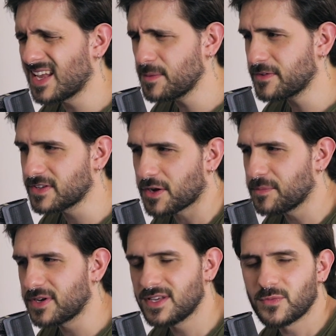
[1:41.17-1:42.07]
name of the
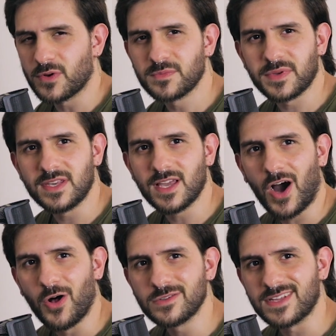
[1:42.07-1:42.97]
company won't be
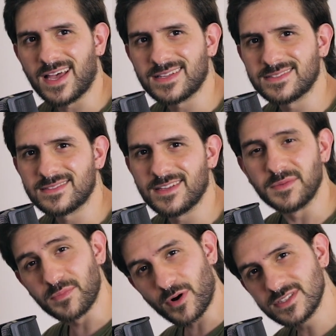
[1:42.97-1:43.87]
all that
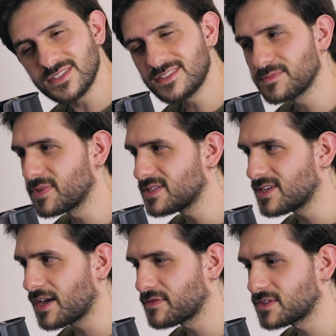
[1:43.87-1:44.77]
important, but
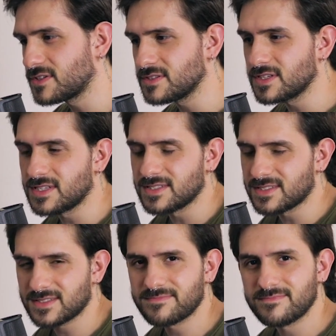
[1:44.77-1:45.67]
I figured it
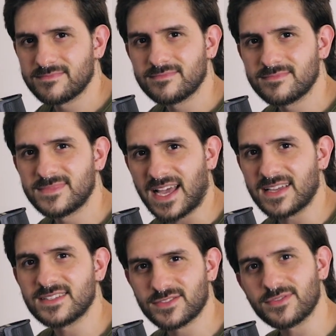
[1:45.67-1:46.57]
is
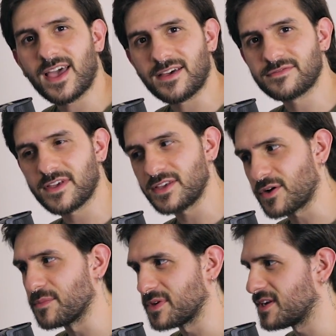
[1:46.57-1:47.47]
nice to have a
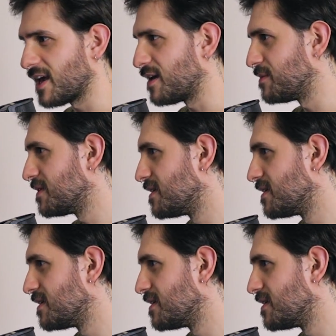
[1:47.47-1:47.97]
company name.